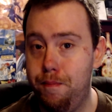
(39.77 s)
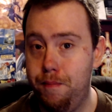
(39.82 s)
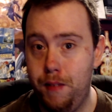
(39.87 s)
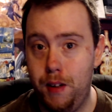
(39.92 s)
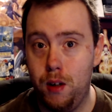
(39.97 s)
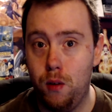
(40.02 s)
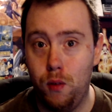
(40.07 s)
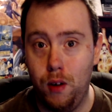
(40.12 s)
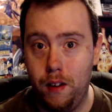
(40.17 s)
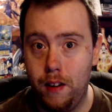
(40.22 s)
you
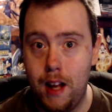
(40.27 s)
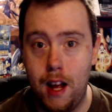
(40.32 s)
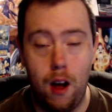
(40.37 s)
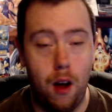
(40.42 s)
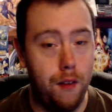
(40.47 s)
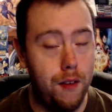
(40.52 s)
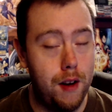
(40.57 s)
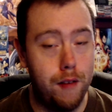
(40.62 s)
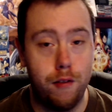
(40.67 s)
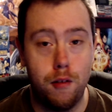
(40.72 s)
know, relay
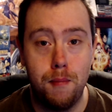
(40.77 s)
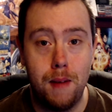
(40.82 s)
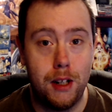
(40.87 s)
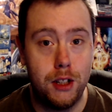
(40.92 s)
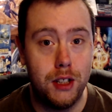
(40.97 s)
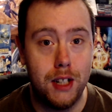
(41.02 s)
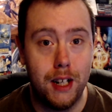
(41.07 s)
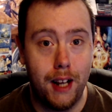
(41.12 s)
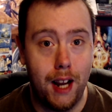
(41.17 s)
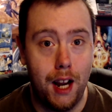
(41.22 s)
all the
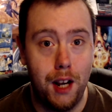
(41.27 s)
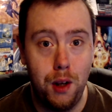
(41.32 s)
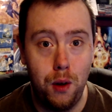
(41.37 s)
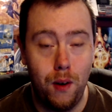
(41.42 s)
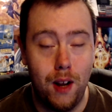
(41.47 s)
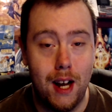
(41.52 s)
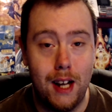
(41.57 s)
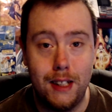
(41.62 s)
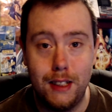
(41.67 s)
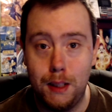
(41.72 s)
information I can to you
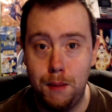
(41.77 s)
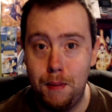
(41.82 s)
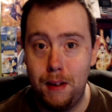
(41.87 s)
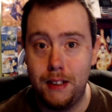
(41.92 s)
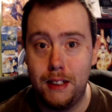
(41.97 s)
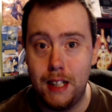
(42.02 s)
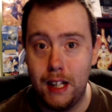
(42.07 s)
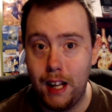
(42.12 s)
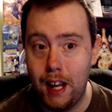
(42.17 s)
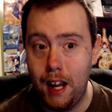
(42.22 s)
guys the
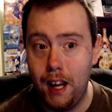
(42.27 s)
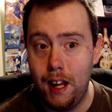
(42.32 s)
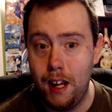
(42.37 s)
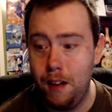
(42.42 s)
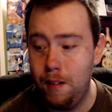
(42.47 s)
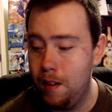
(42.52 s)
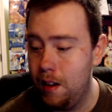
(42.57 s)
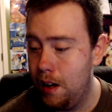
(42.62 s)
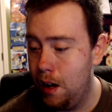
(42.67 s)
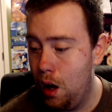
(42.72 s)
best I can.